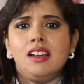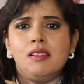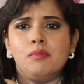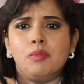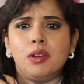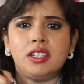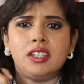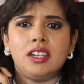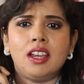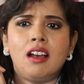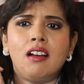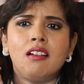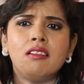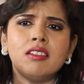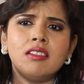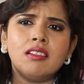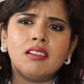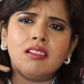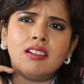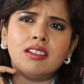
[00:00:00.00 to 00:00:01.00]
But yeah,
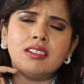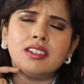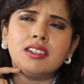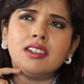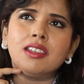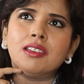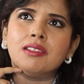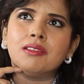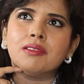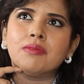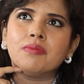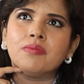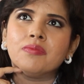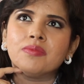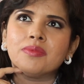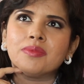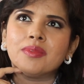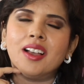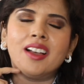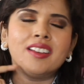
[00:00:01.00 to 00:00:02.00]
I, I don't know.
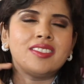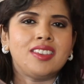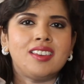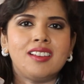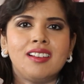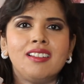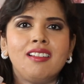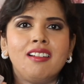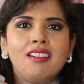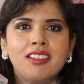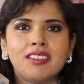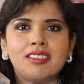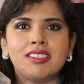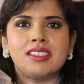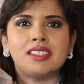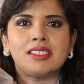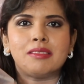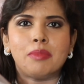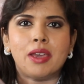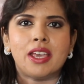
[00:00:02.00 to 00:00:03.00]
I think I like
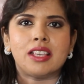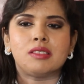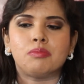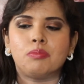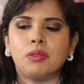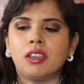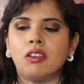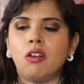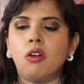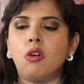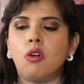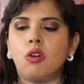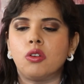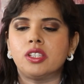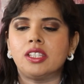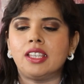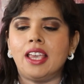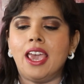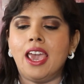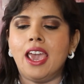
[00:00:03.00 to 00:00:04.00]
this best
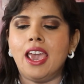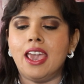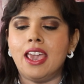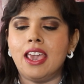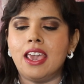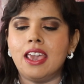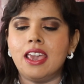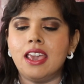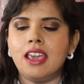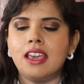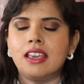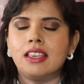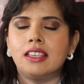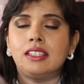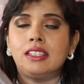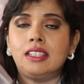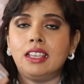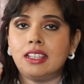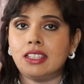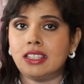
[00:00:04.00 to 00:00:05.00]
because A,
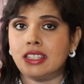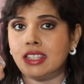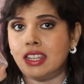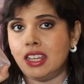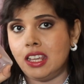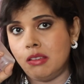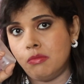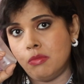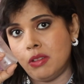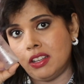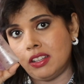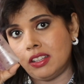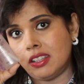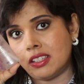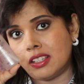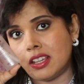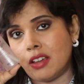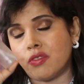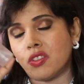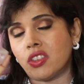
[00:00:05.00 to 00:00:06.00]
sixty
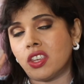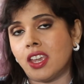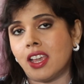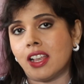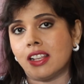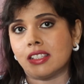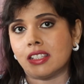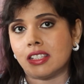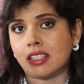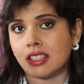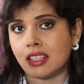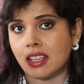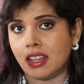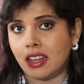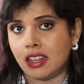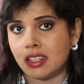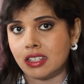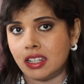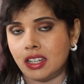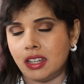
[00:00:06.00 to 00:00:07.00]
mils, everything else is
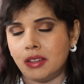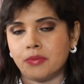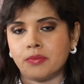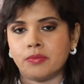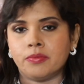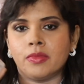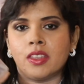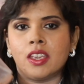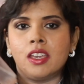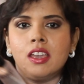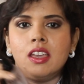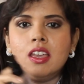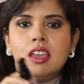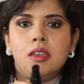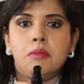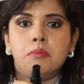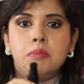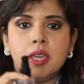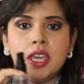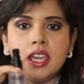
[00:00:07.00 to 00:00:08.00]
thirty.
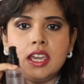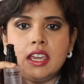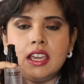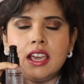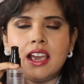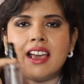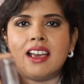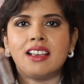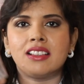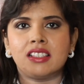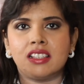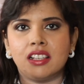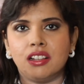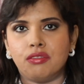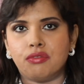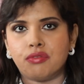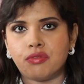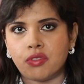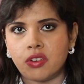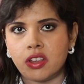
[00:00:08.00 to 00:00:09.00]
B,
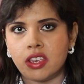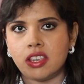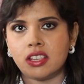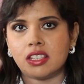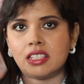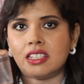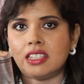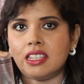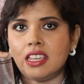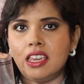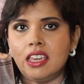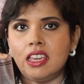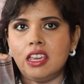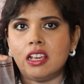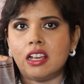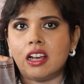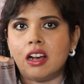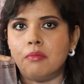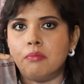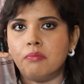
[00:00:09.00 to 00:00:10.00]
hassle-free. C,
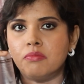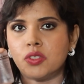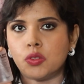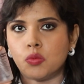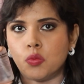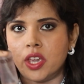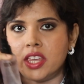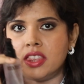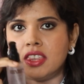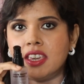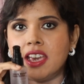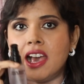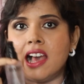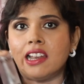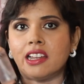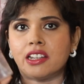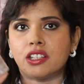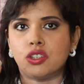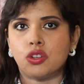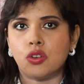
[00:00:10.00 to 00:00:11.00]
comes with
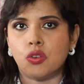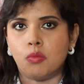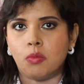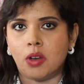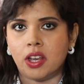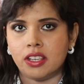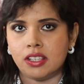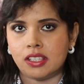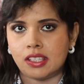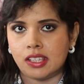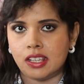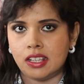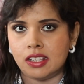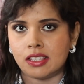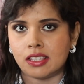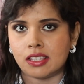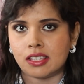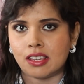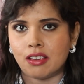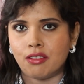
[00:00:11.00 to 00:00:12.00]

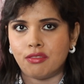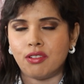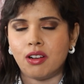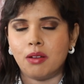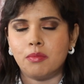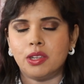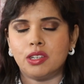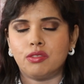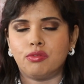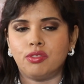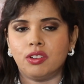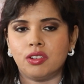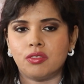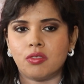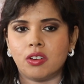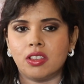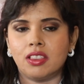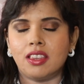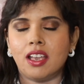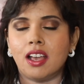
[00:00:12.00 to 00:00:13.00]
galactomyces, ferment
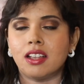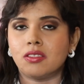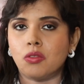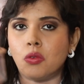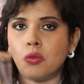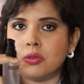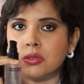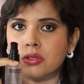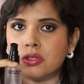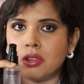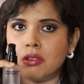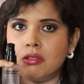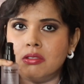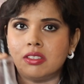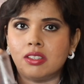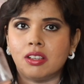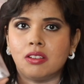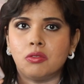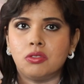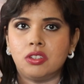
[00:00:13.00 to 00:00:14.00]
filtrate. That also
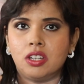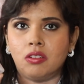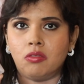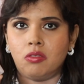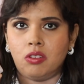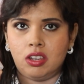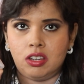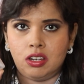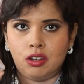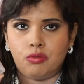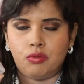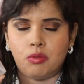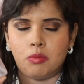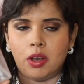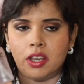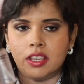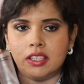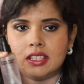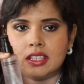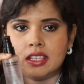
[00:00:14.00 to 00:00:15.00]
is a good ingredient for
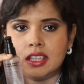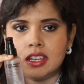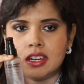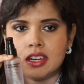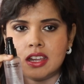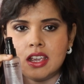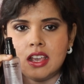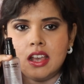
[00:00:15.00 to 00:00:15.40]
my skin.